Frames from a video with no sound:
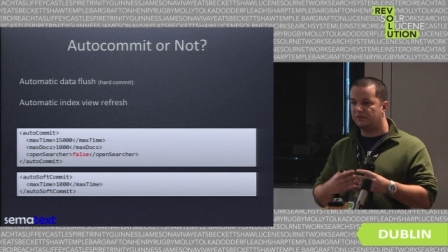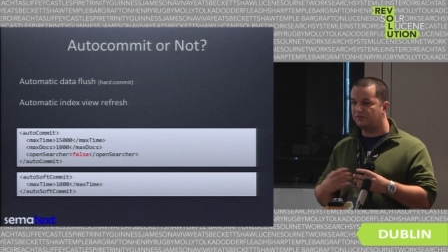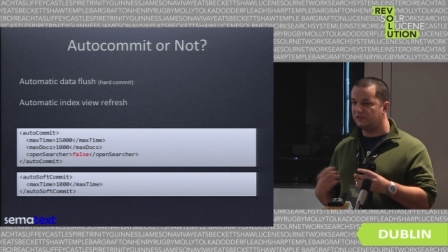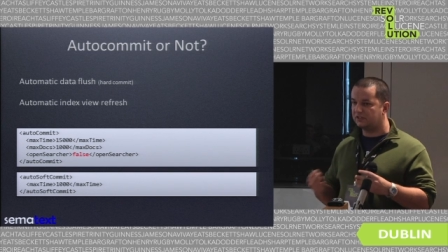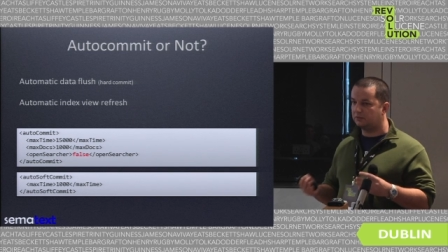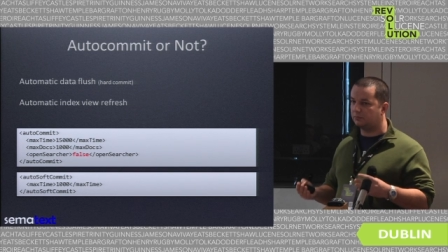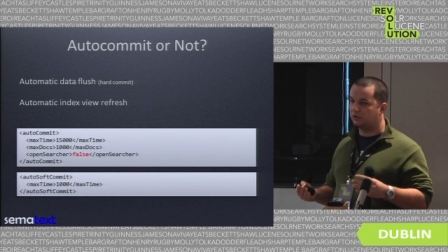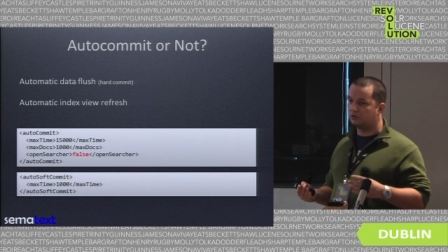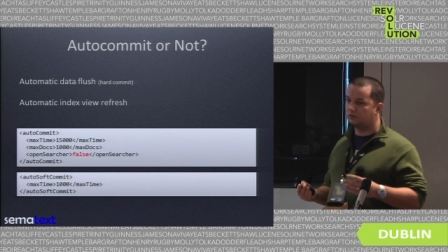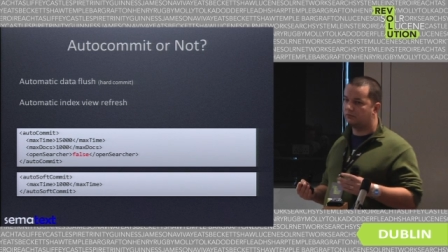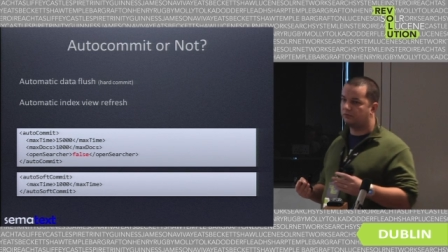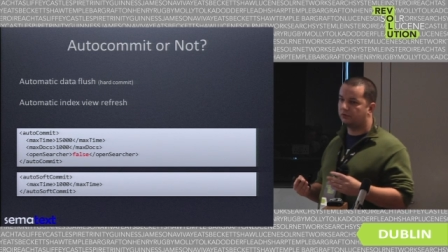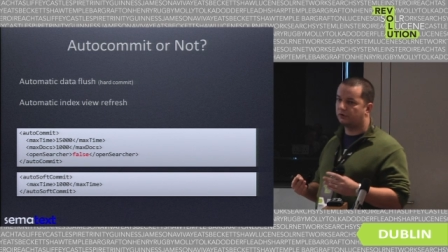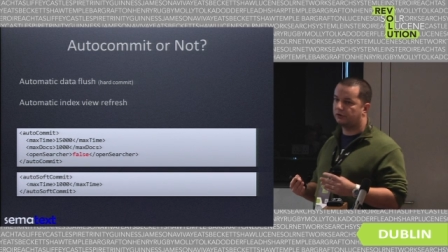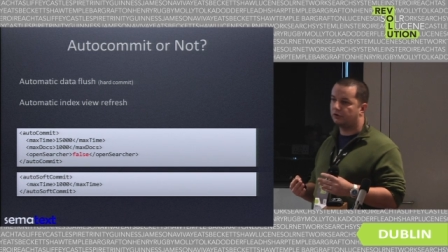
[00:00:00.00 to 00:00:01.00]
be visible
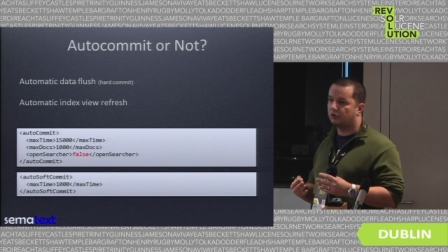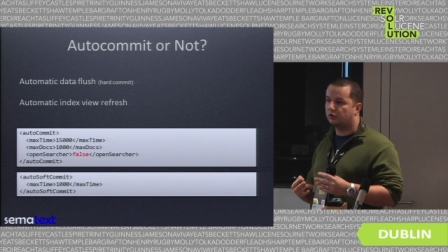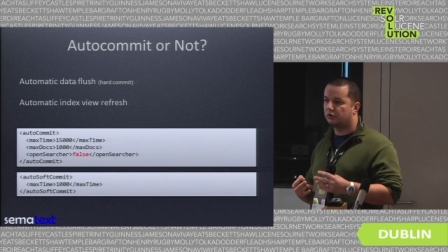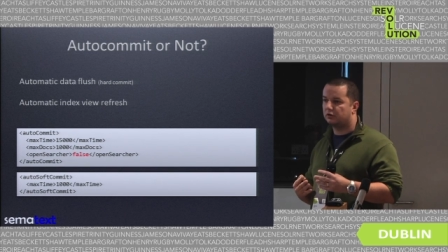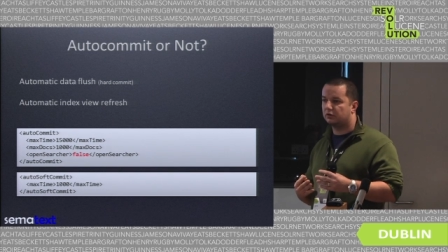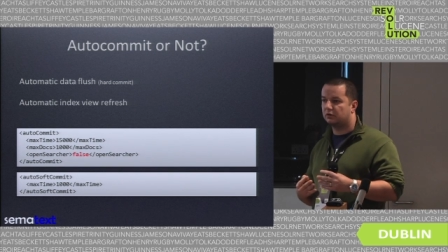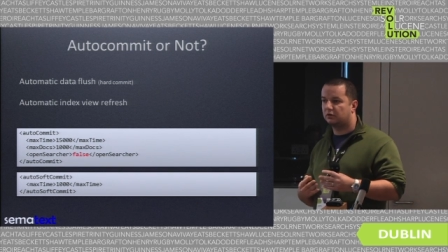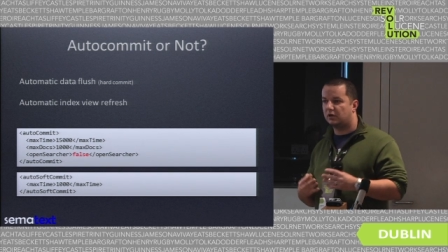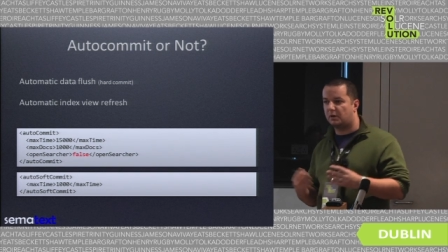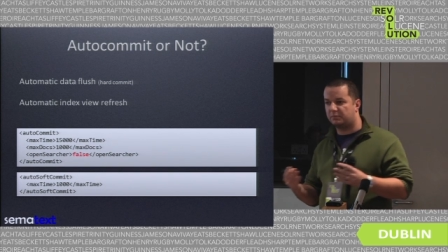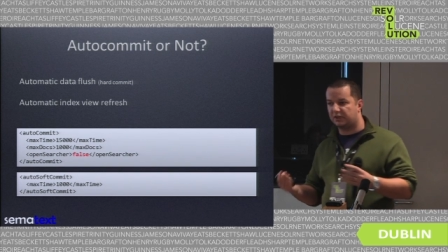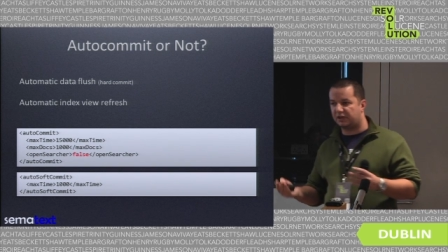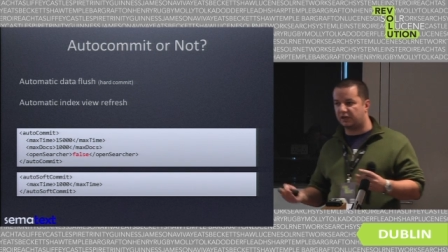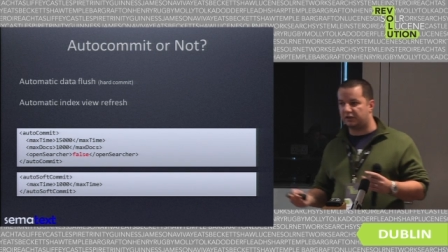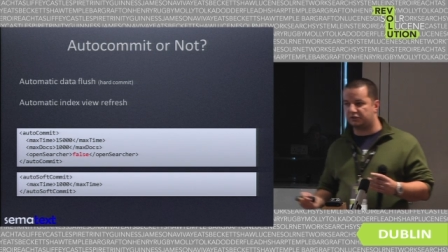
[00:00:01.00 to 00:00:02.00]
for your
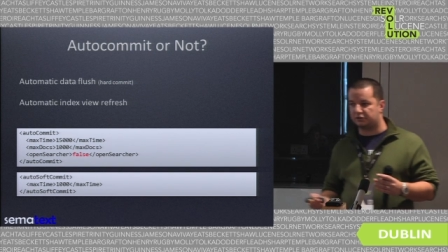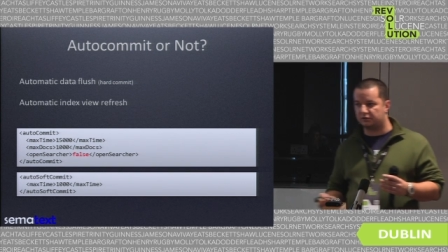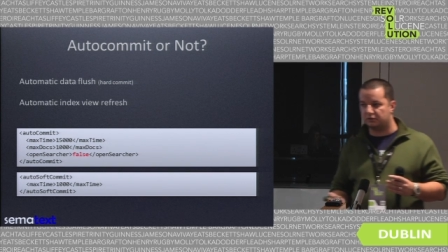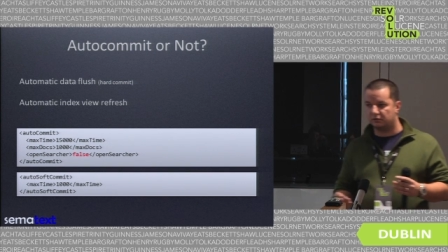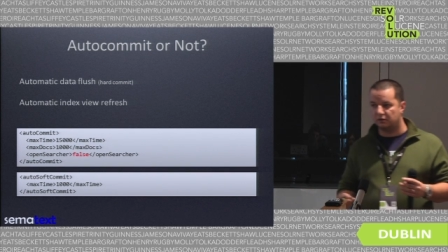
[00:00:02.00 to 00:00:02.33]
application.